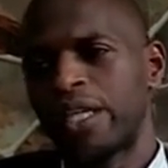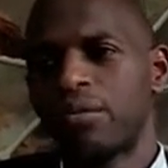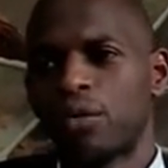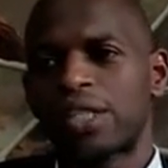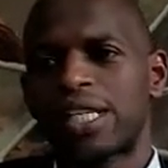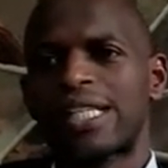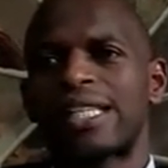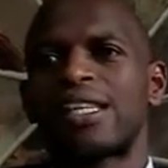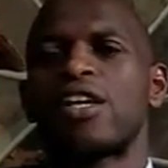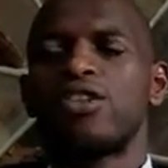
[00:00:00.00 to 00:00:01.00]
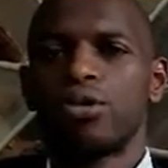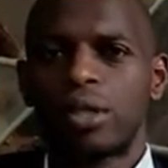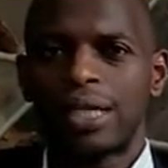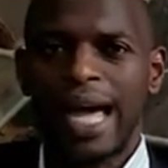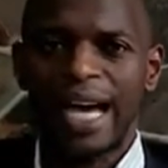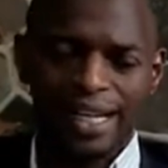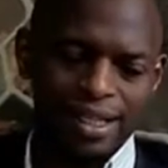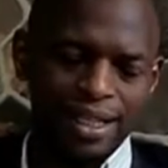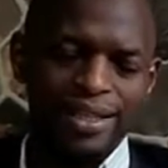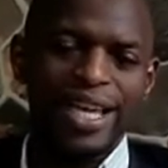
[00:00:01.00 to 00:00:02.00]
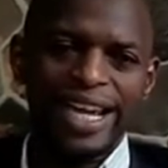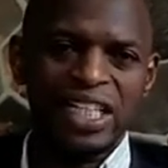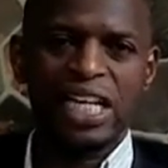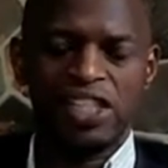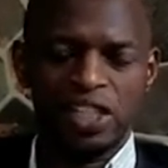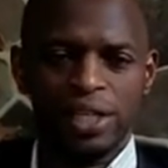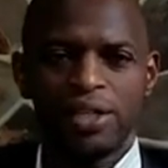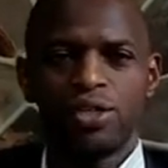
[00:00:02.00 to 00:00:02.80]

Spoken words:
In most cases, you lack the energy.